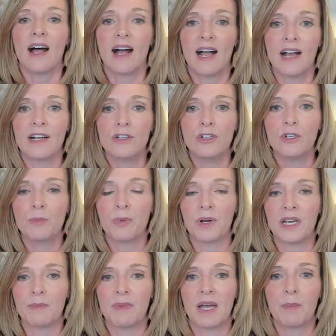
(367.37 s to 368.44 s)
on your
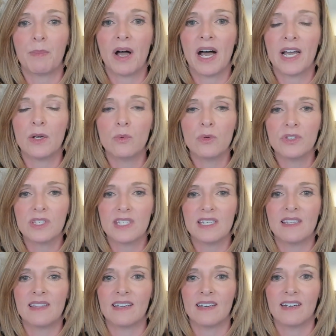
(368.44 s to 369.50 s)
brain map, I will
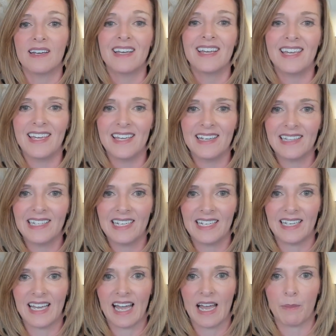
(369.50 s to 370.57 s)
see the
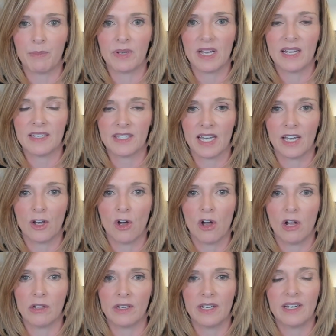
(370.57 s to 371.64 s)
healing gap, as I
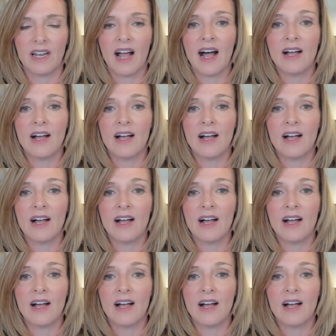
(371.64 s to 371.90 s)
call it.